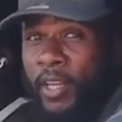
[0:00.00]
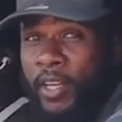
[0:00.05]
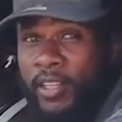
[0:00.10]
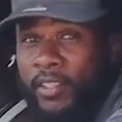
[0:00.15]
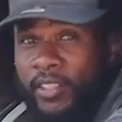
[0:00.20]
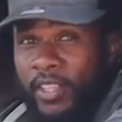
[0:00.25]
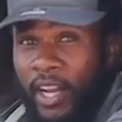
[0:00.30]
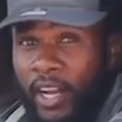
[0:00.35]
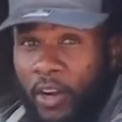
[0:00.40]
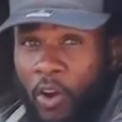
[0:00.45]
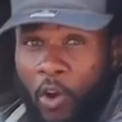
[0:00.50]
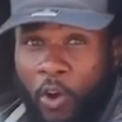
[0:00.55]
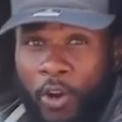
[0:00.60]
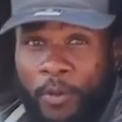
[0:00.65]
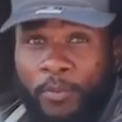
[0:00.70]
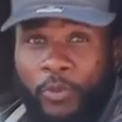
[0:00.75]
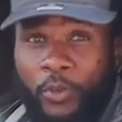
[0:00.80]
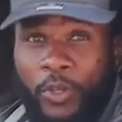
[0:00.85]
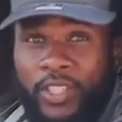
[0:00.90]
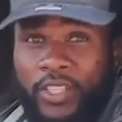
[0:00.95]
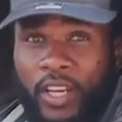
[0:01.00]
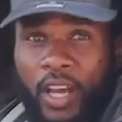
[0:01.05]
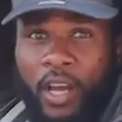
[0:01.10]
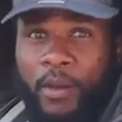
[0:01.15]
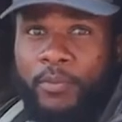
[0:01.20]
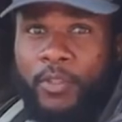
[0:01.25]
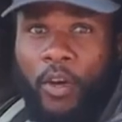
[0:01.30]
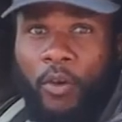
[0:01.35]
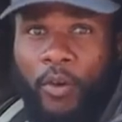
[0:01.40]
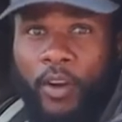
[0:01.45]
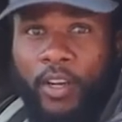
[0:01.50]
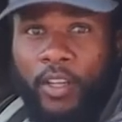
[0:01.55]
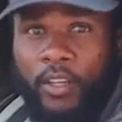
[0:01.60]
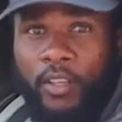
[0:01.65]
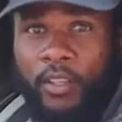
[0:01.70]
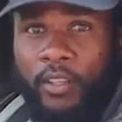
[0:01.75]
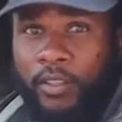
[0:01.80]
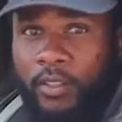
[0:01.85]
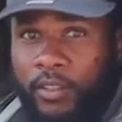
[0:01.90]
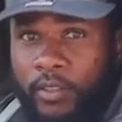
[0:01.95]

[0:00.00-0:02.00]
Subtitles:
minutes and I called him 3 times already.